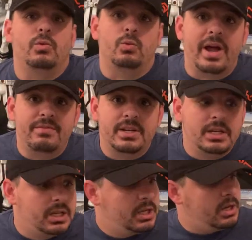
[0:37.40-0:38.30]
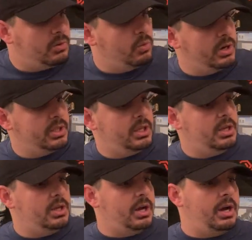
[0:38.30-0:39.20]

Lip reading: Revan, one of the